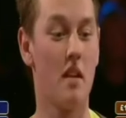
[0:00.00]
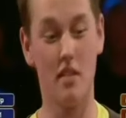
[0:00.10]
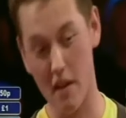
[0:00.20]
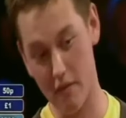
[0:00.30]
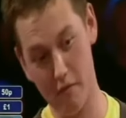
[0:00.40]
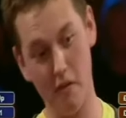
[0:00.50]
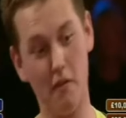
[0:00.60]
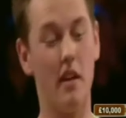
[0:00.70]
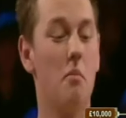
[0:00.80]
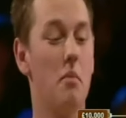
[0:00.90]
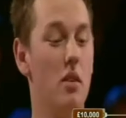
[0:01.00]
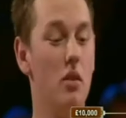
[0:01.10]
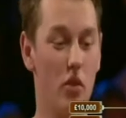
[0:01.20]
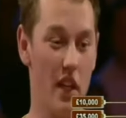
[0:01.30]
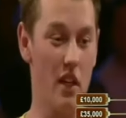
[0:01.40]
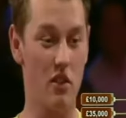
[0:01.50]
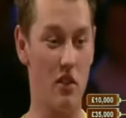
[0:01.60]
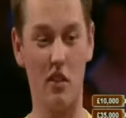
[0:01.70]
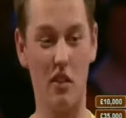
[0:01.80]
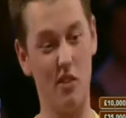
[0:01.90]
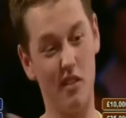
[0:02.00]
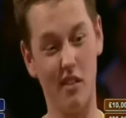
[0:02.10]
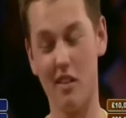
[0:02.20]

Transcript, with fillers: 750 I'd be okayish because I can just